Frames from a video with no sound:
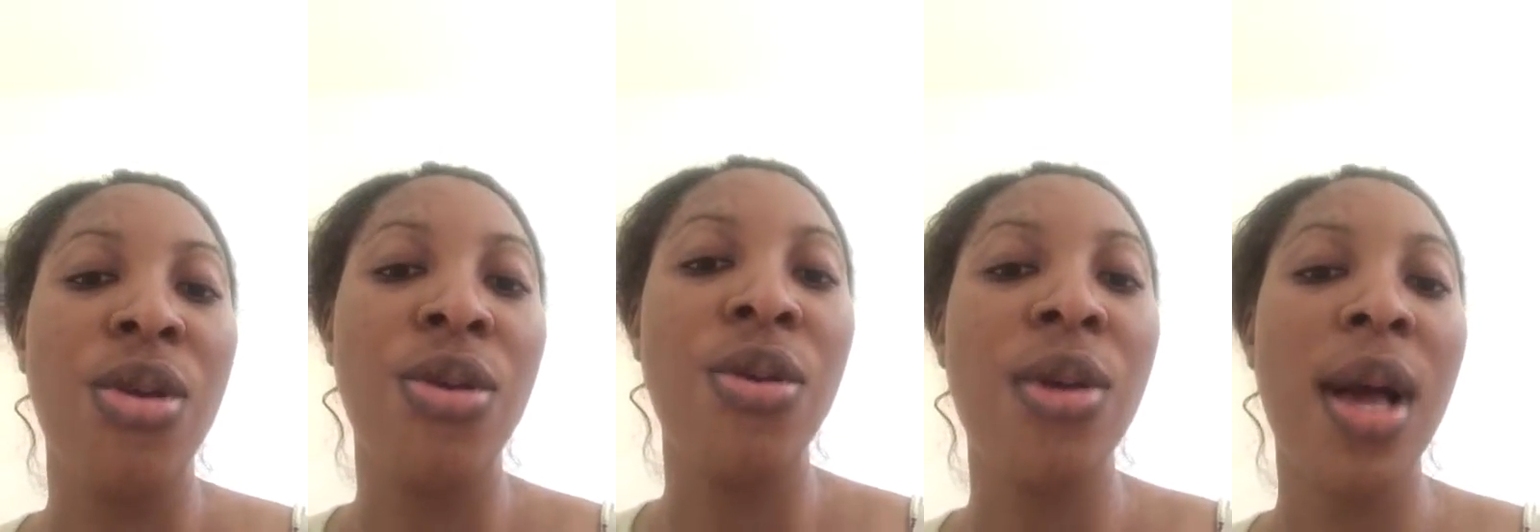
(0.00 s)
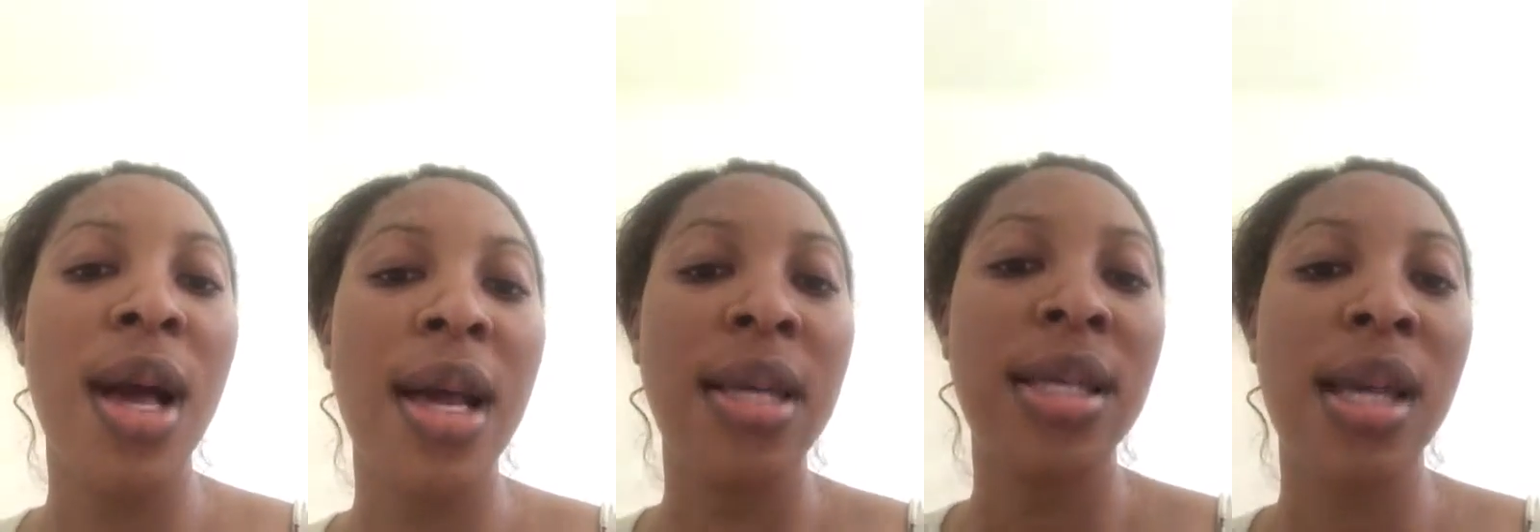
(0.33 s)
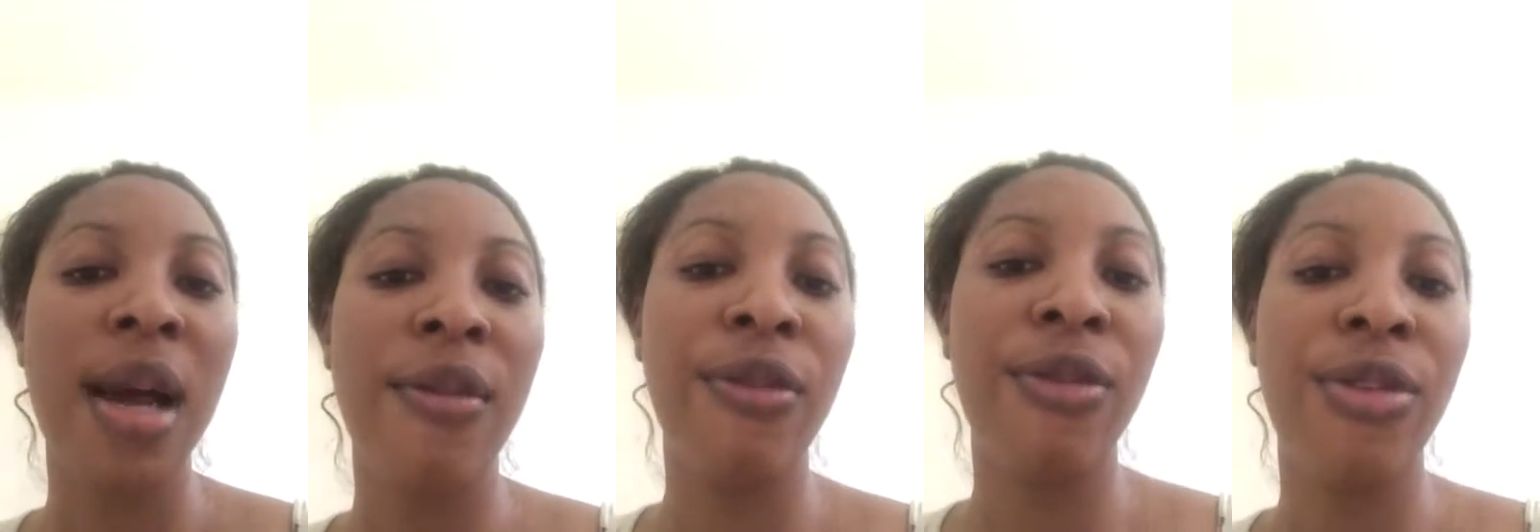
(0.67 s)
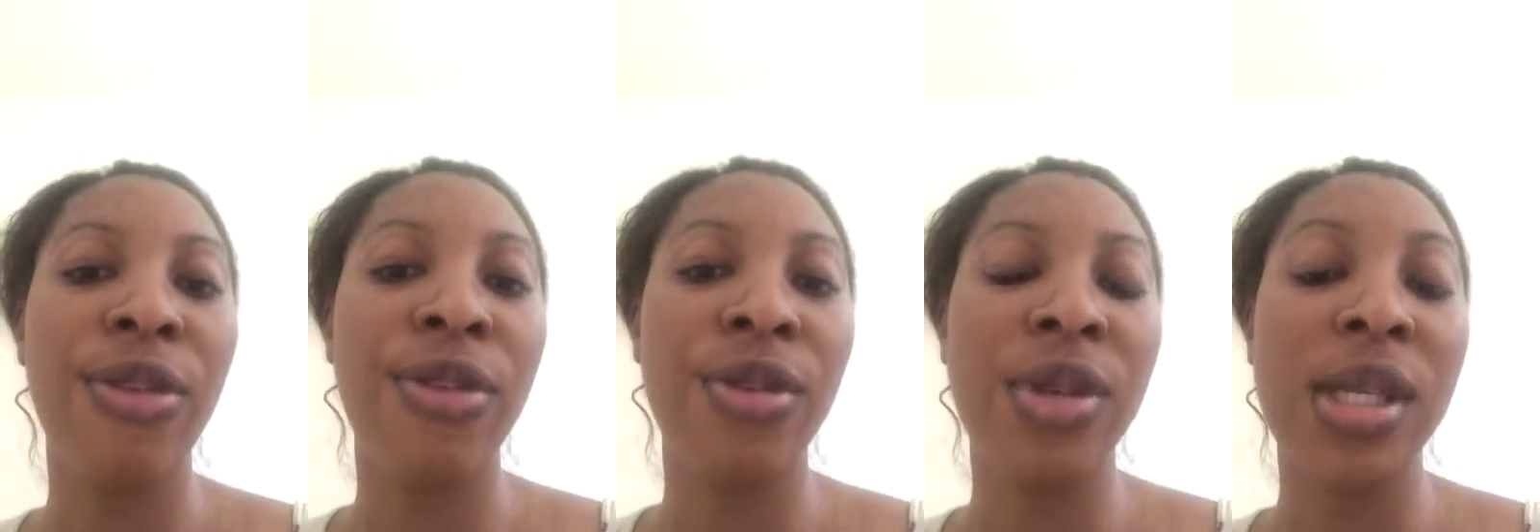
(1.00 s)
you guys have
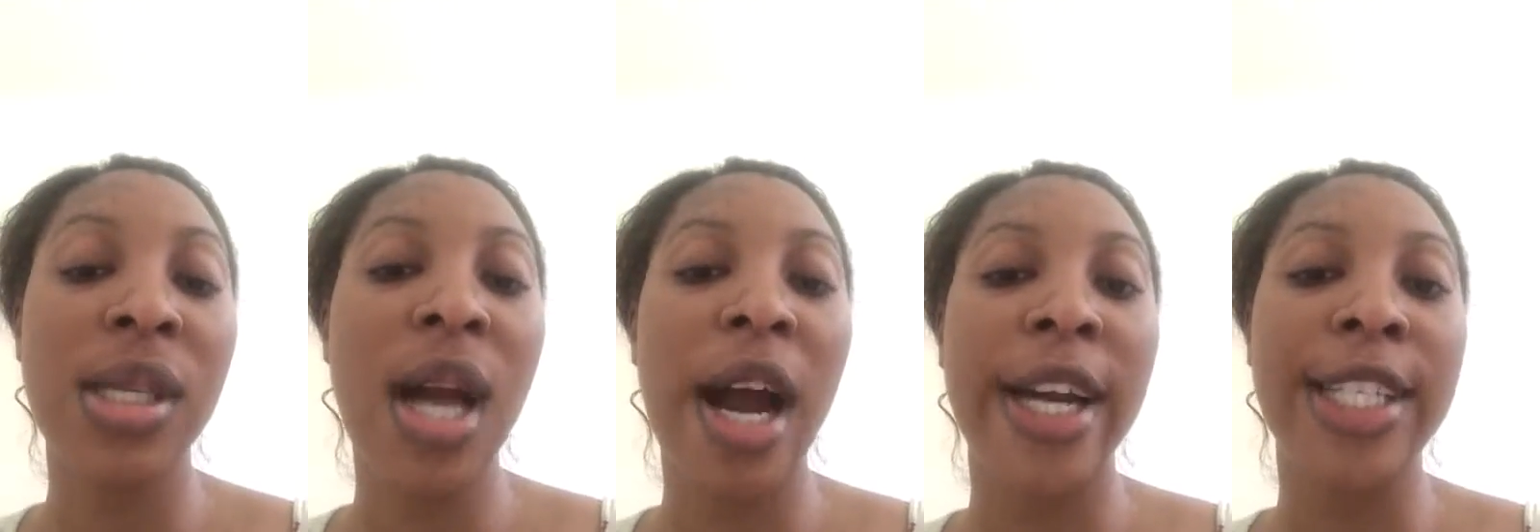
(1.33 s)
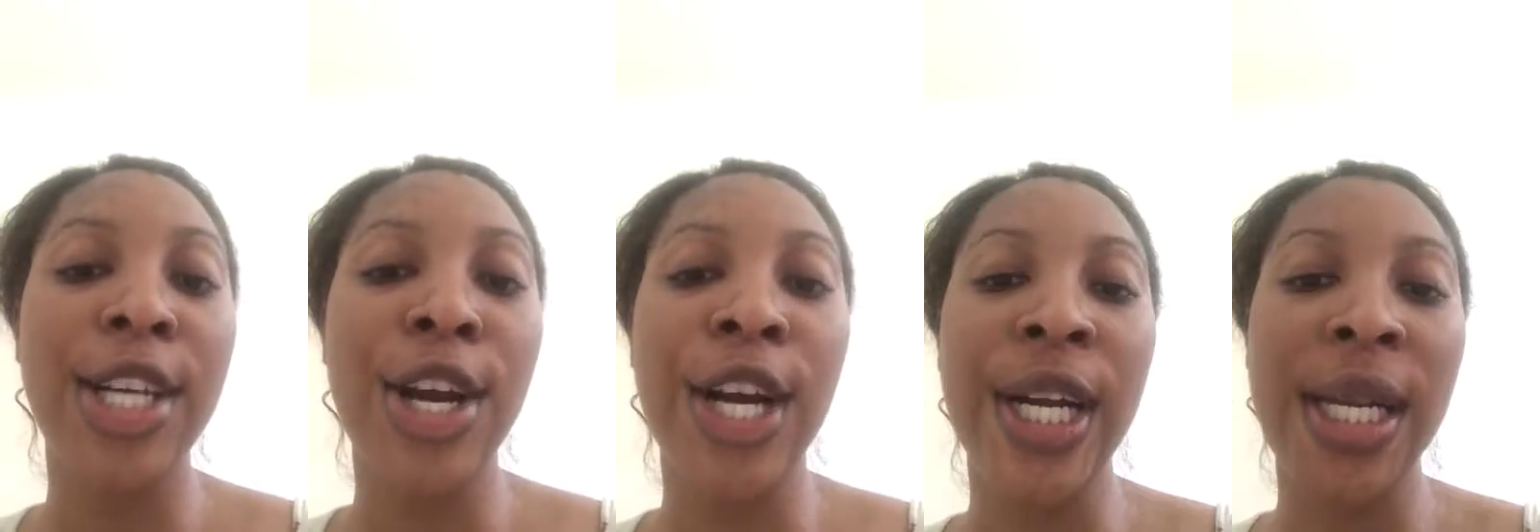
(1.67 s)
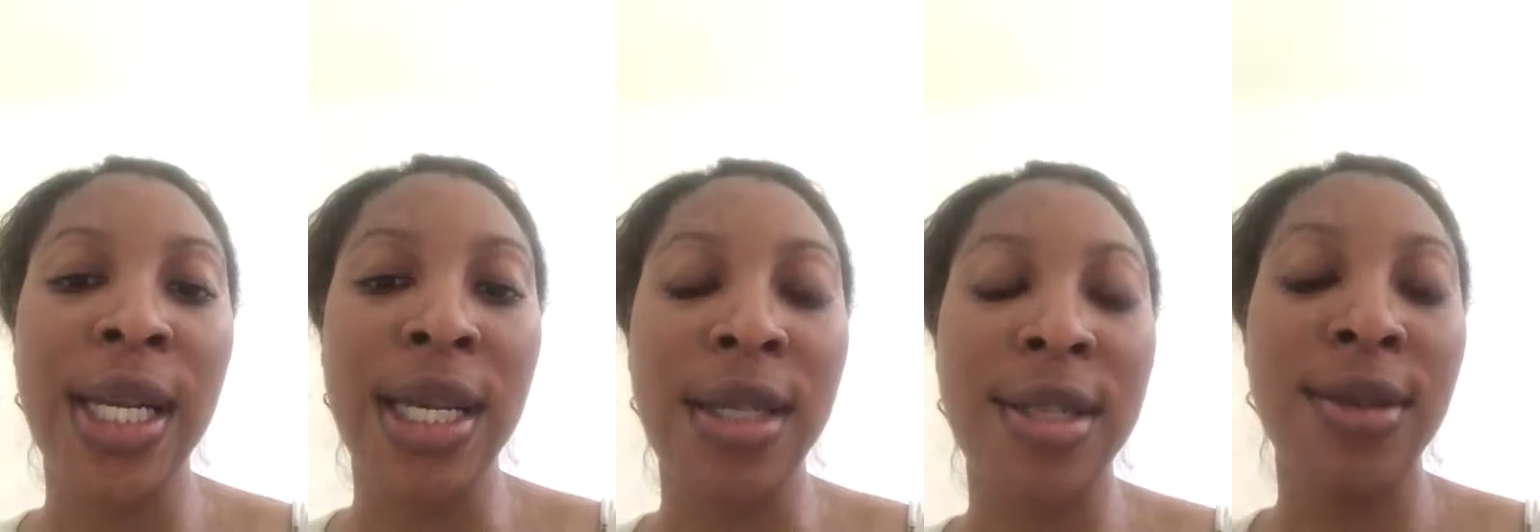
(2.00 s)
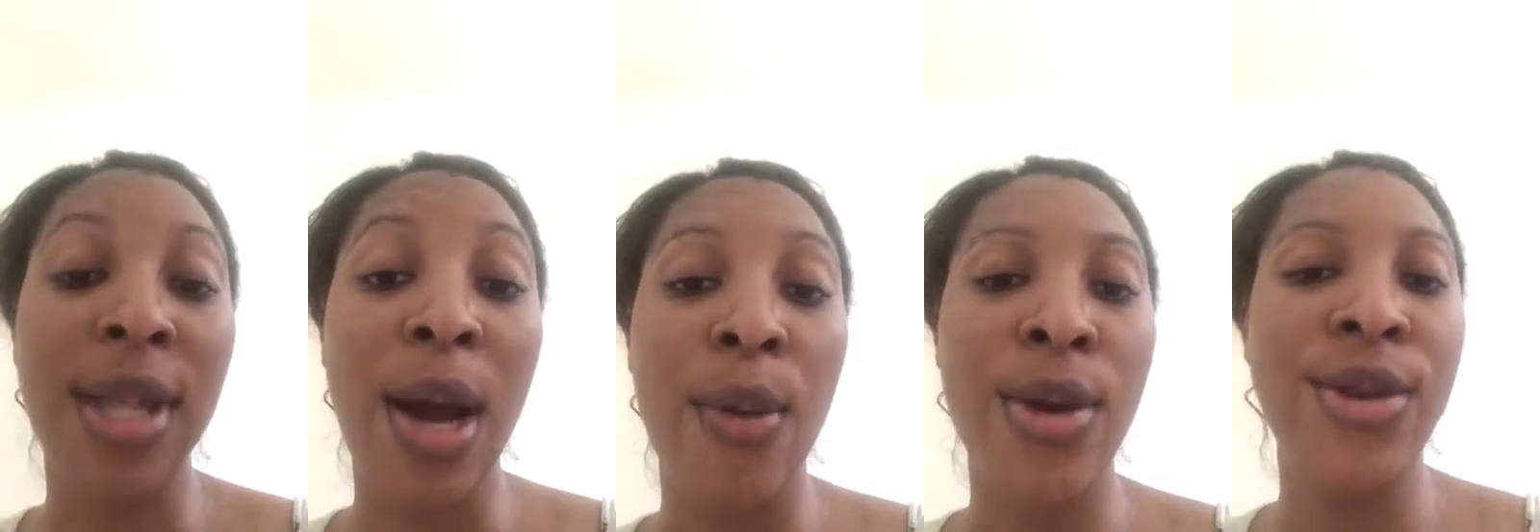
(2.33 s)
to start early so
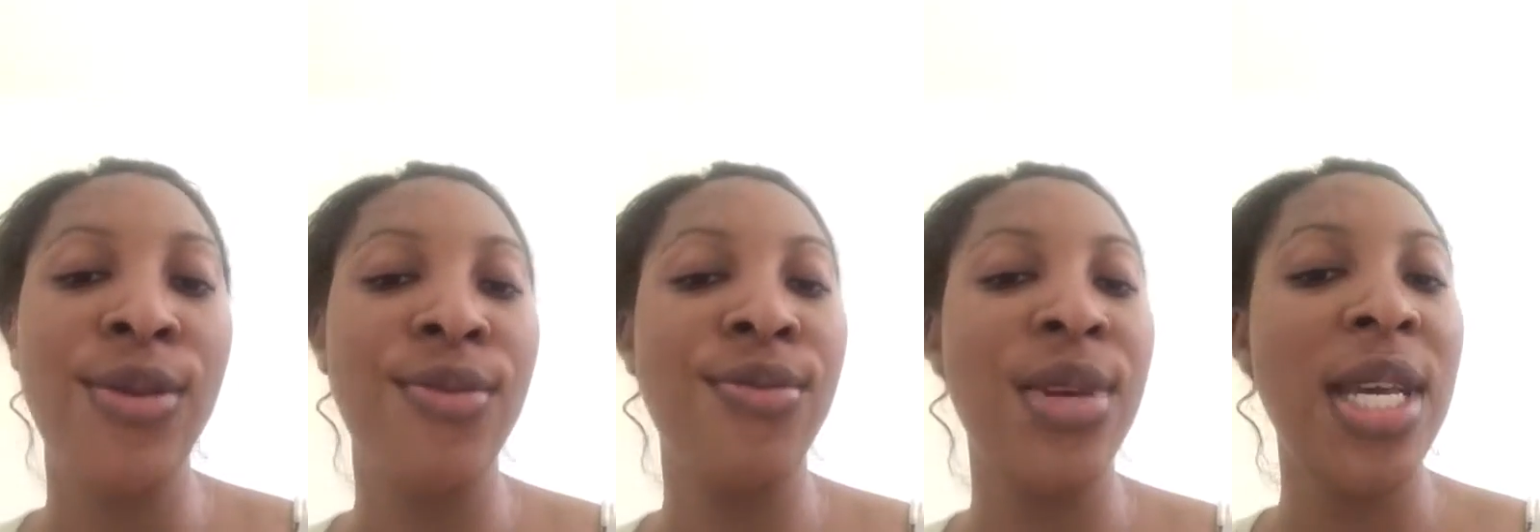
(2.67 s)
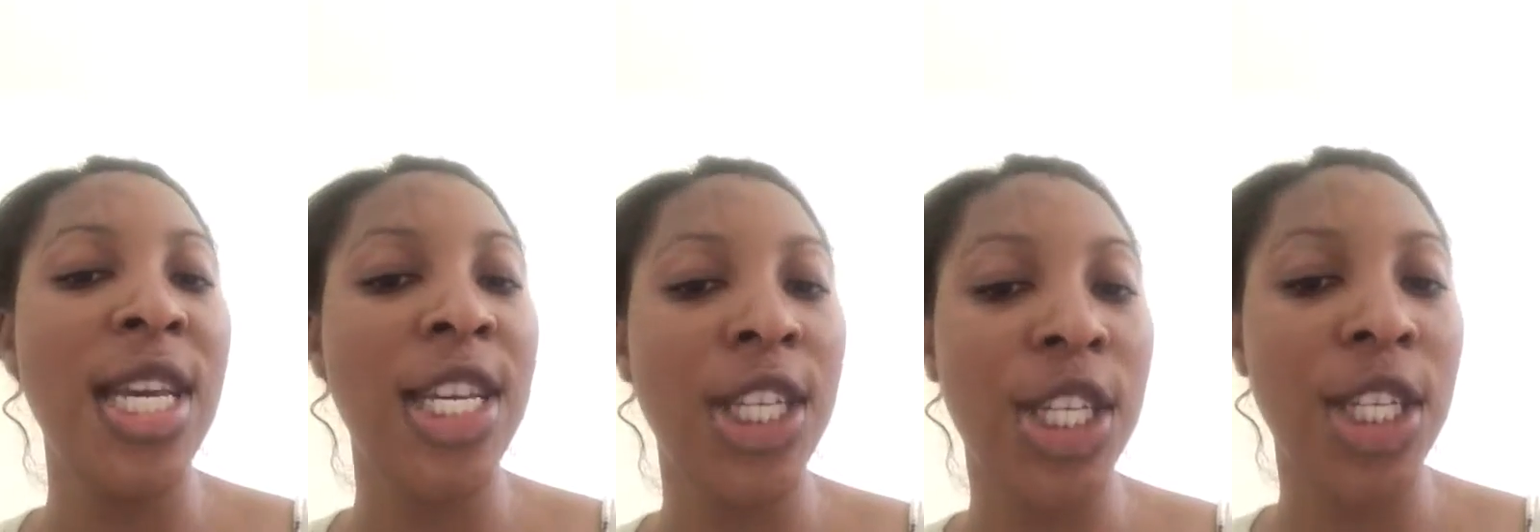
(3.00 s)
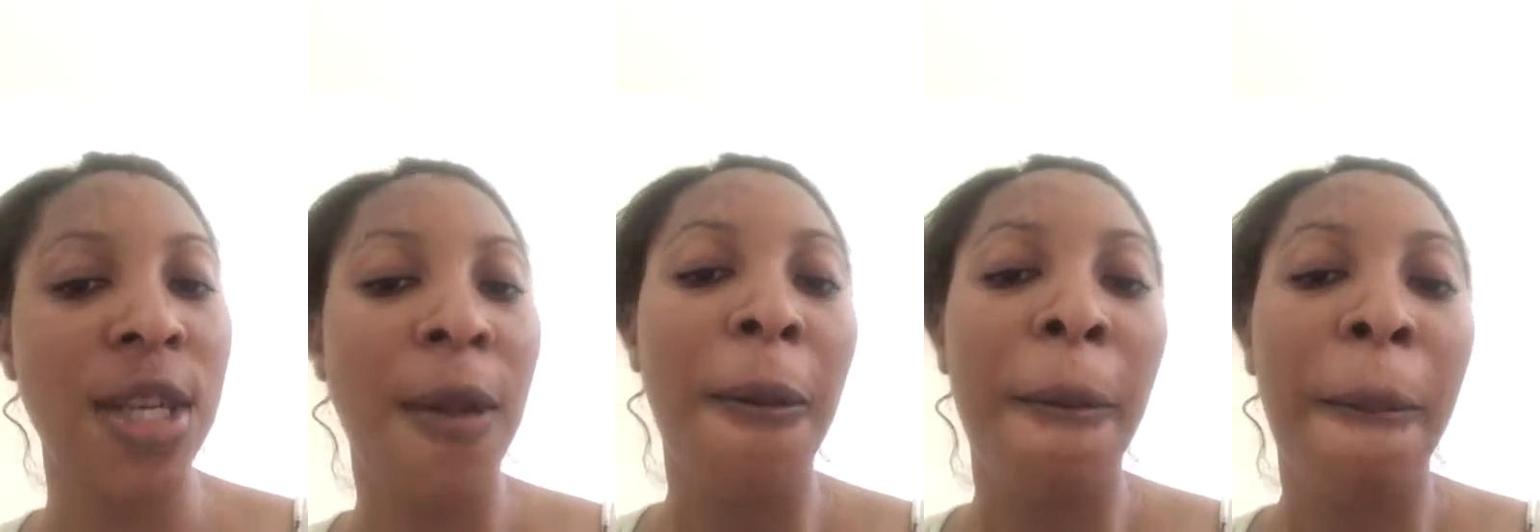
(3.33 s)
that when you reach